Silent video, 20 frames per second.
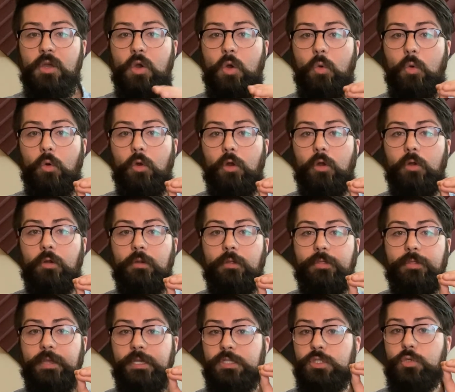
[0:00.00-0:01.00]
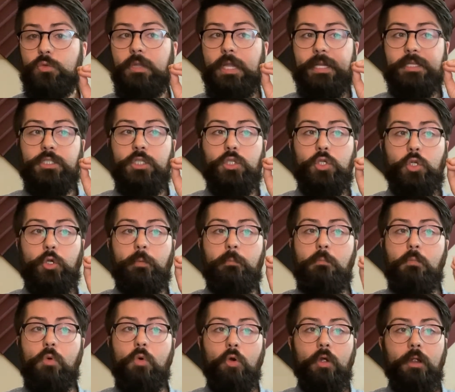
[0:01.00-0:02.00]
or things you'd like to learn
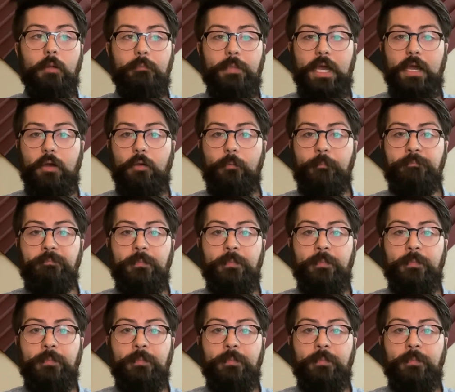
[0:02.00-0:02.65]
more about,